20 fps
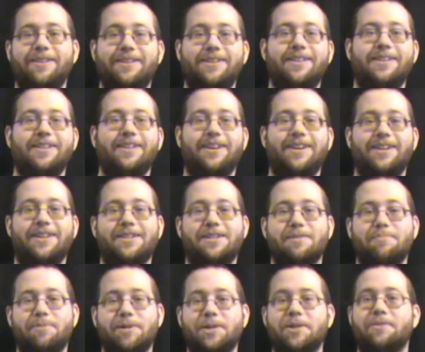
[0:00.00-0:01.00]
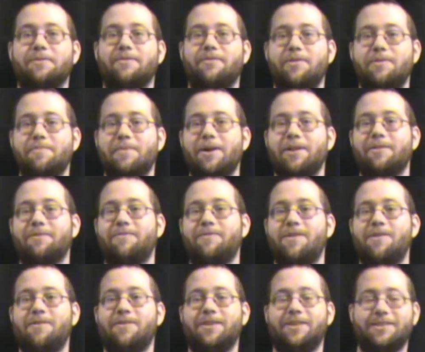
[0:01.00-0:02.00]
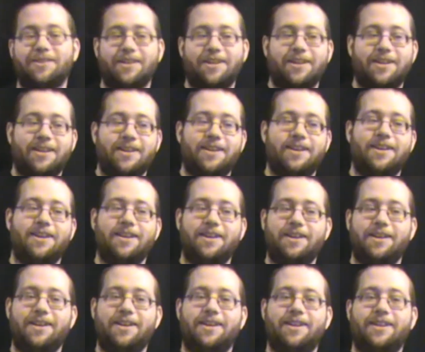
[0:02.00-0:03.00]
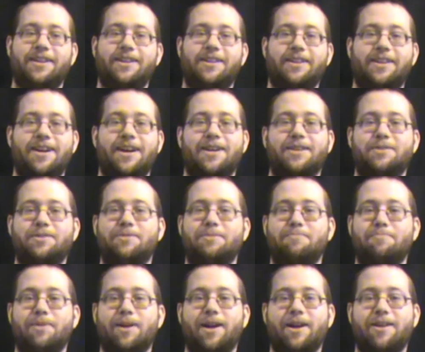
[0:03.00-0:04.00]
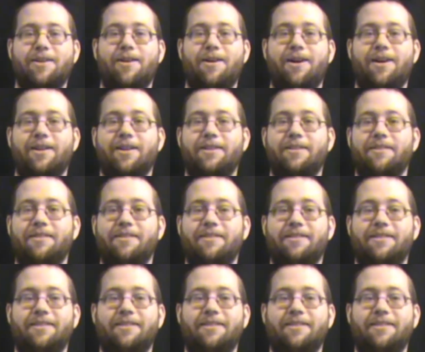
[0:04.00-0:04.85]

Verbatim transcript: And it's a picture of him on the phone. He's like, yes, but I caught it.